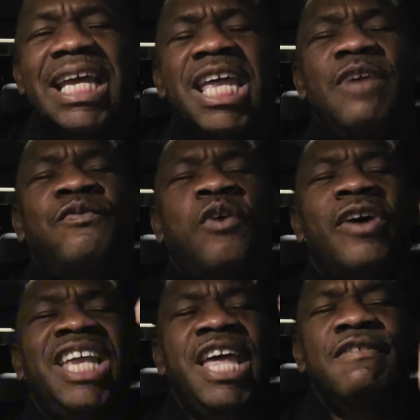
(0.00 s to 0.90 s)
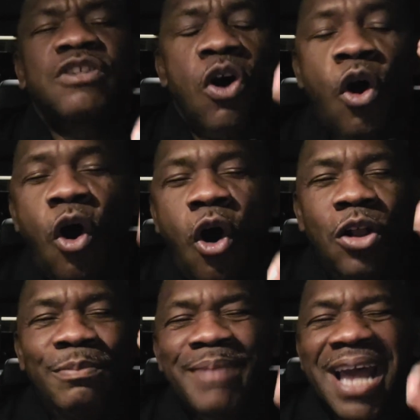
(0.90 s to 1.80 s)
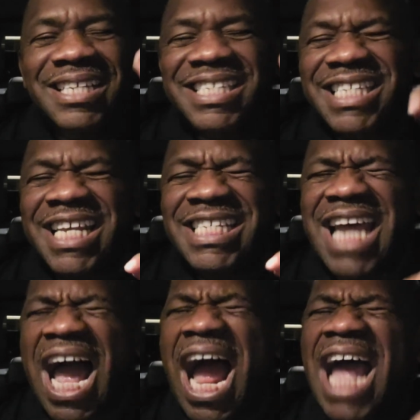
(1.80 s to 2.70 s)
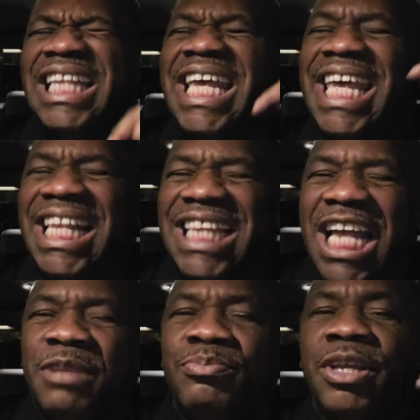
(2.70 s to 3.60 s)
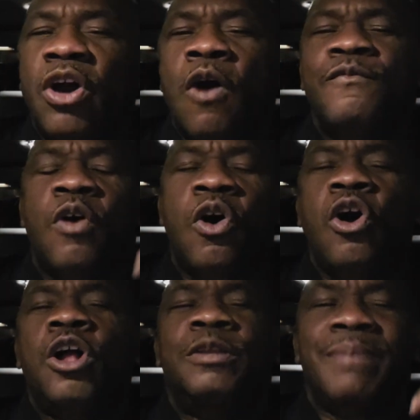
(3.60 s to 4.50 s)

He forgives all my sins and healeth me of all